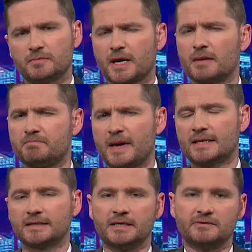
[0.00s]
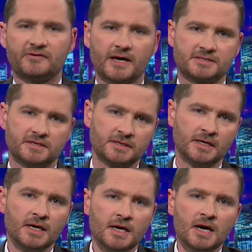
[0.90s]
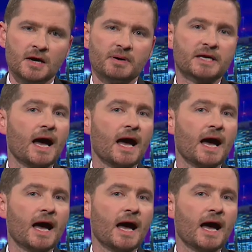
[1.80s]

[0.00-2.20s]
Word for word: had become badly infected. But